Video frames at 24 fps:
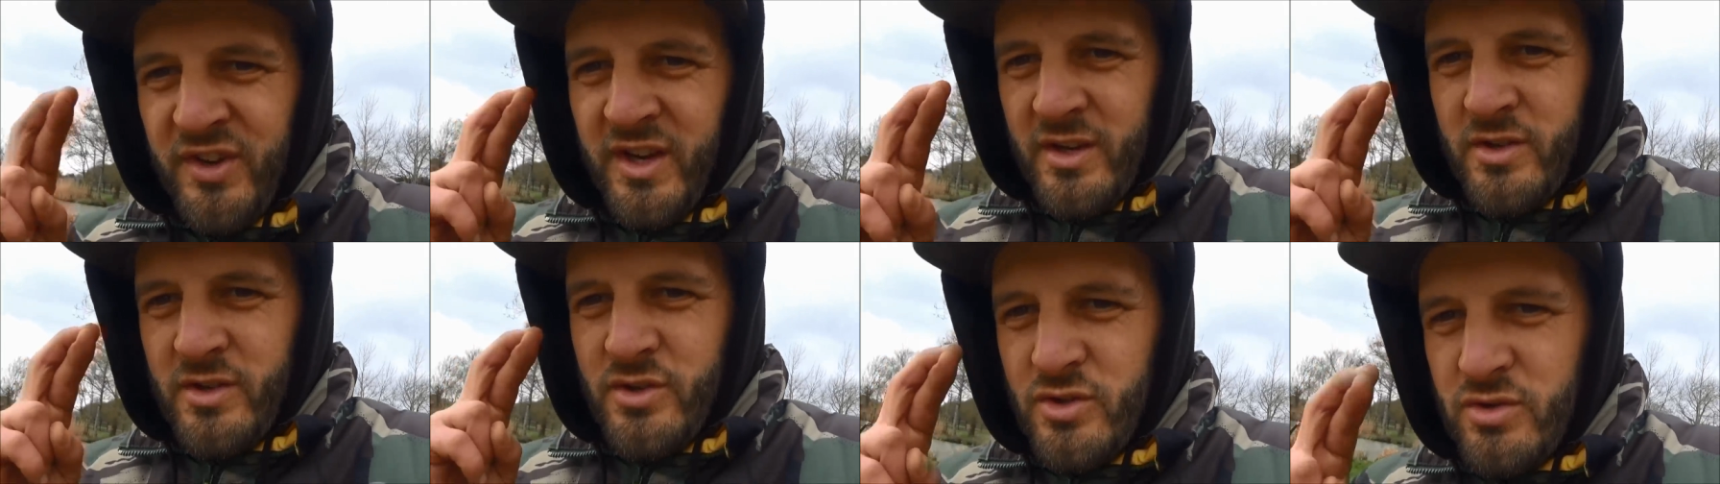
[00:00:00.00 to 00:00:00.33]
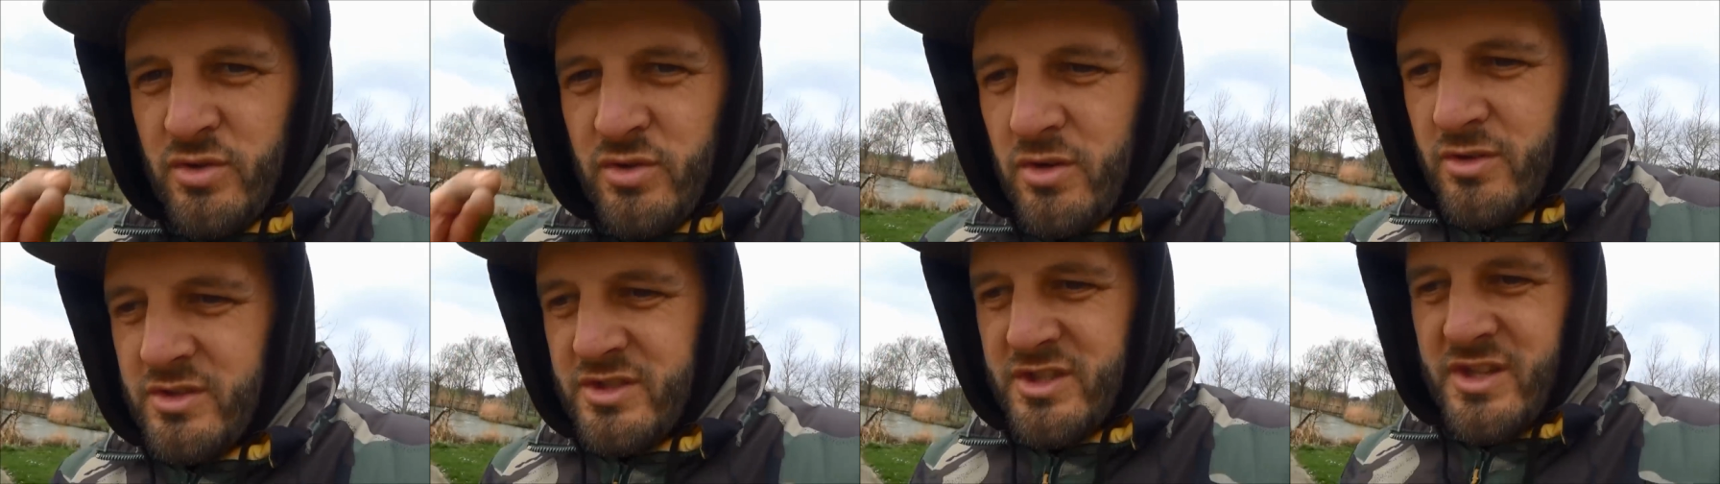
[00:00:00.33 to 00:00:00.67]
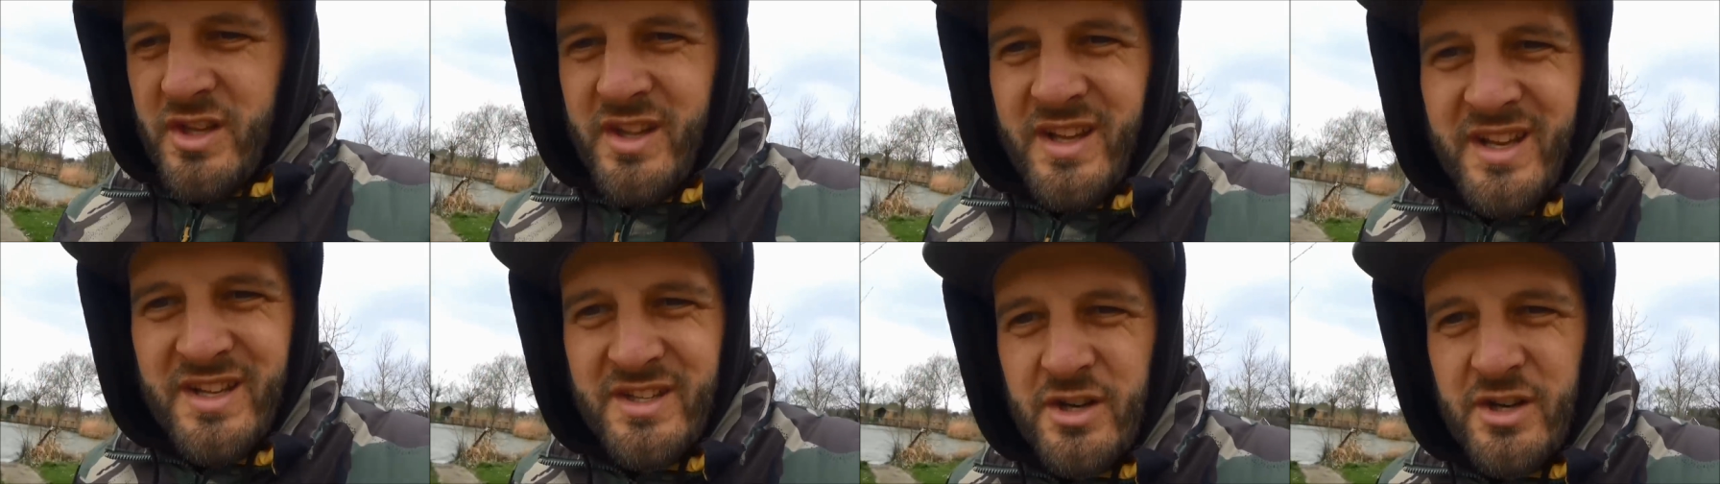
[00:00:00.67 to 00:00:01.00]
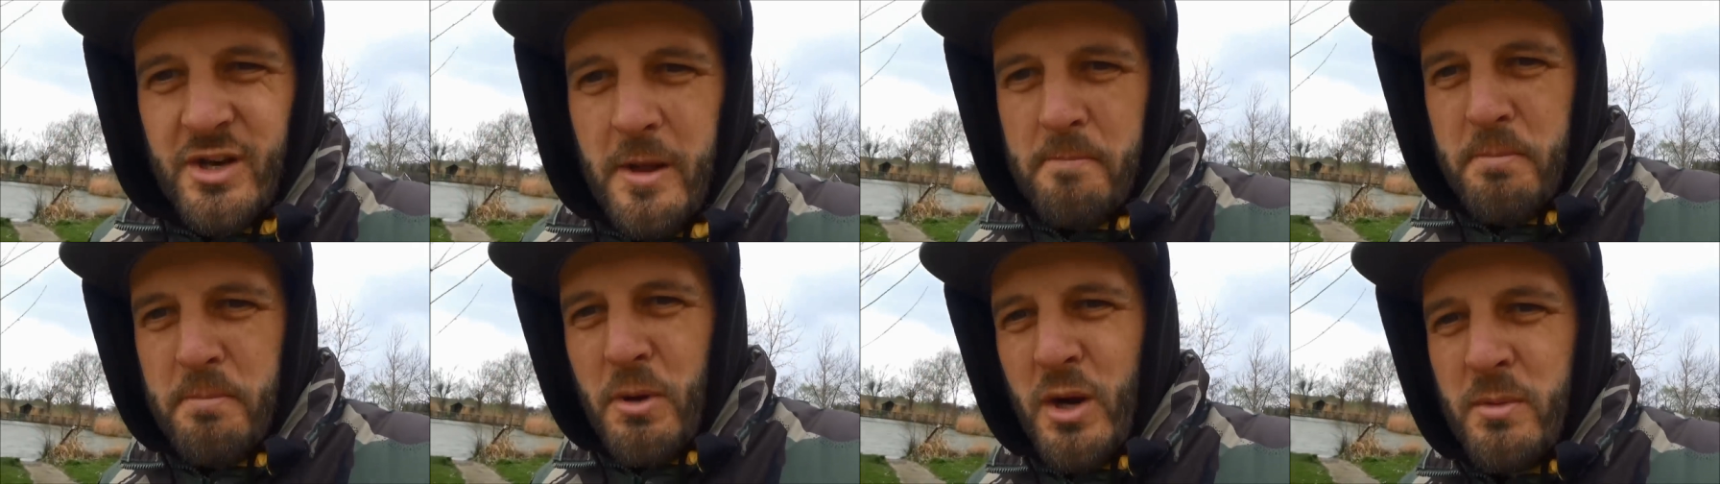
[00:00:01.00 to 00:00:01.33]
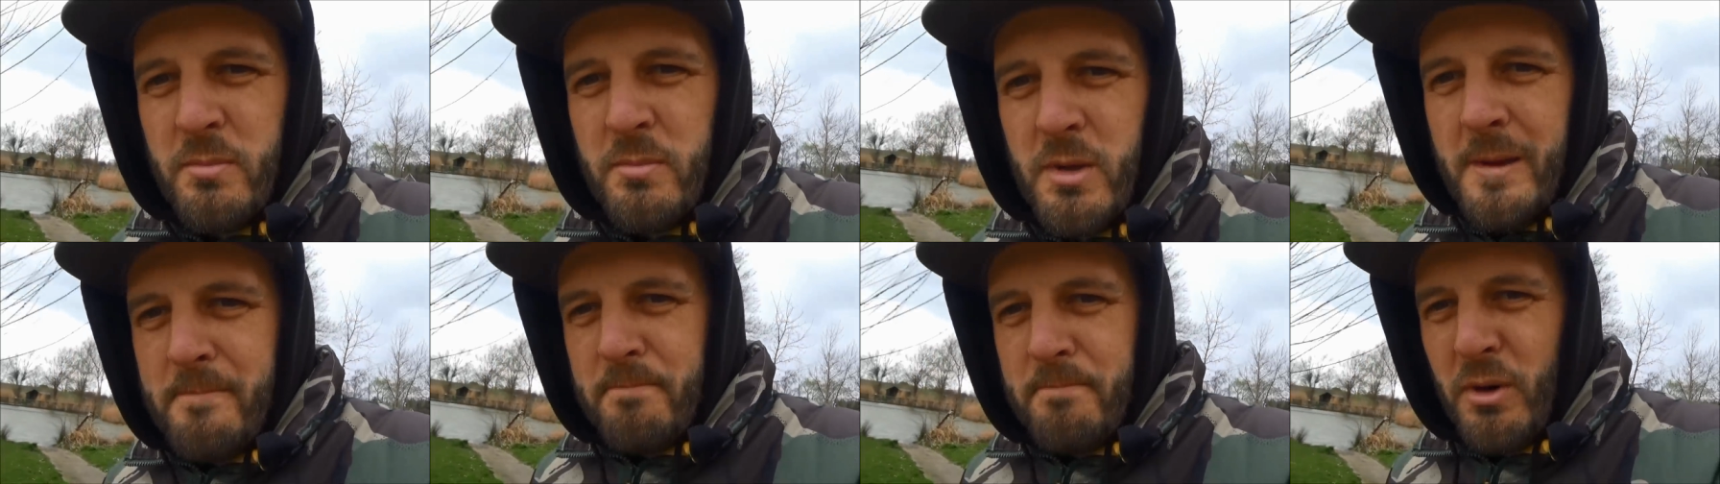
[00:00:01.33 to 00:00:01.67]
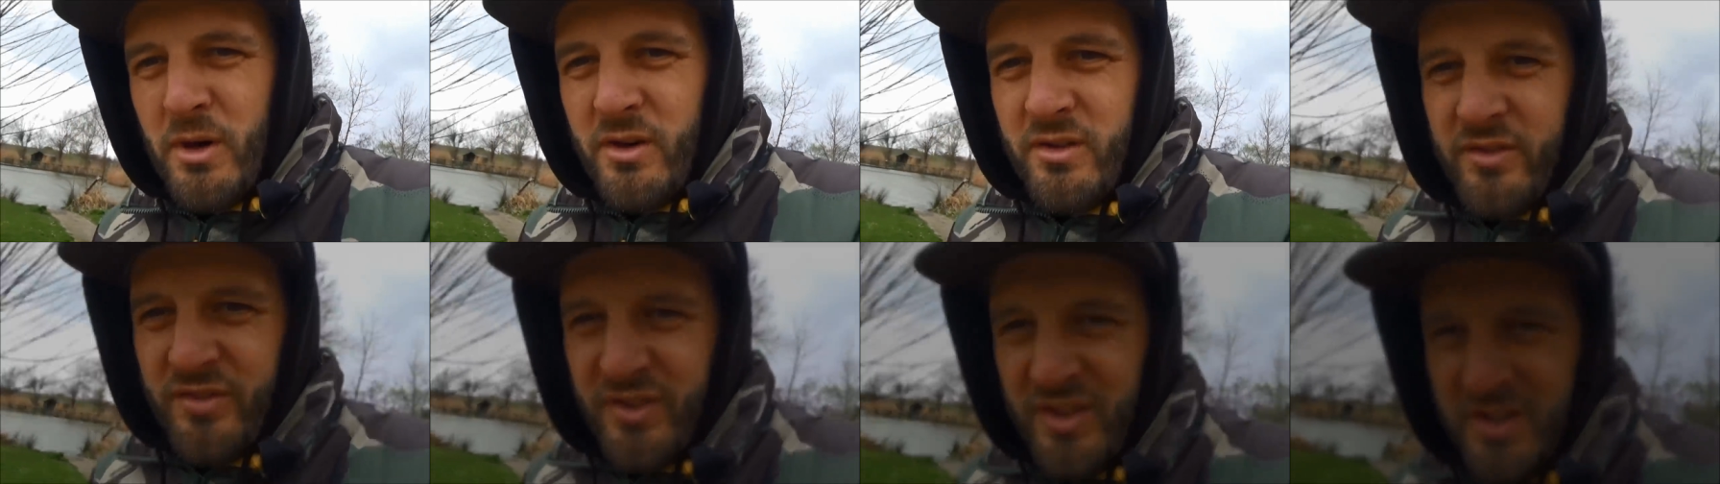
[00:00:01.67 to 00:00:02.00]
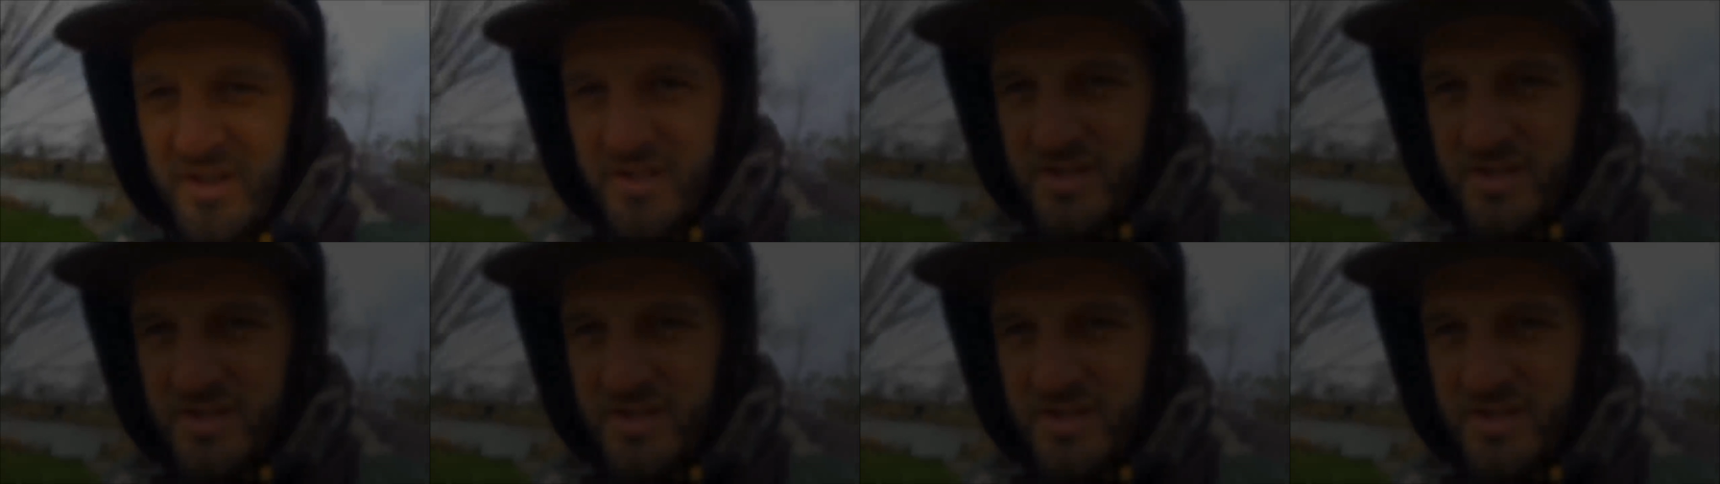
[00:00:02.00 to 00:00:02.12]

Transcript: fingers crossed, and that's going to buy me a bite.